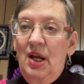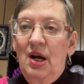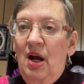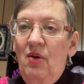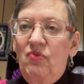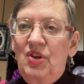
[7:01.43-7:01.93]

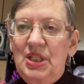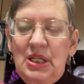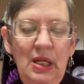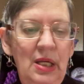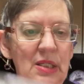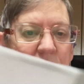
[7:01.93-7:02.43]

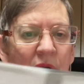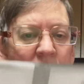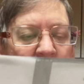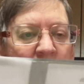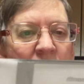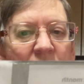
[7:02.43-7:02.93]
Obviously, it's
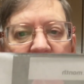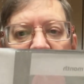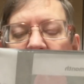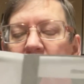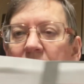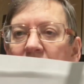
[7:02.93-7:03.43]
already the
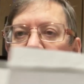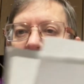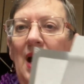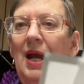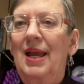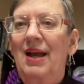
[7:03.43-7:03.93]
6th, and
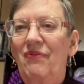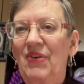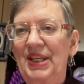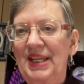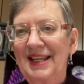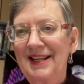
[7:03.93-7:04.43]
I
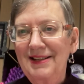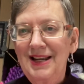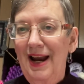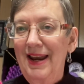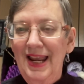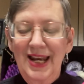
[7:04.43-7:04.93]
haven't
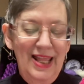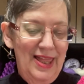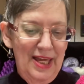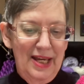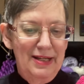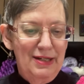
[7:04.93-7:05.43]
done
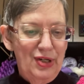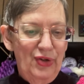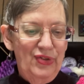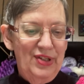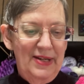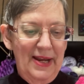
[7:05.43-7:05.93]
anything until
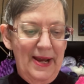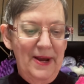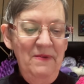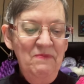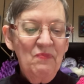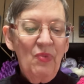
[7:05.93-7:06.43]
today.
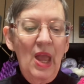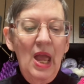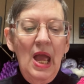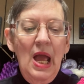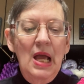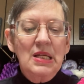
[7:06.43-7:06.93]

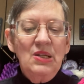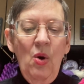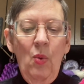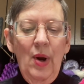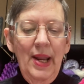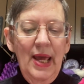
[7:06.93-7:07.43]
So
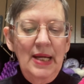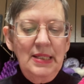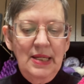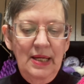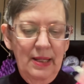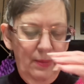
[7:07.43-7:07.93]
what I
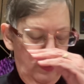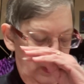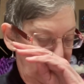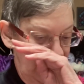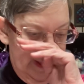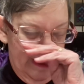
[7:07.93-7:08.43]
did
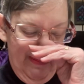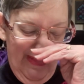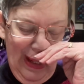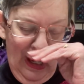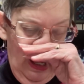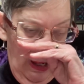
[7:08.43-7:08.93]
was,
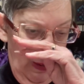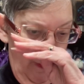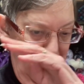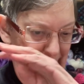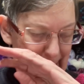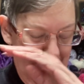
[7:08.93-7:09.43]
oh
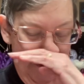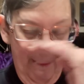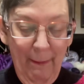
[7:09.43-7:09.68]
man.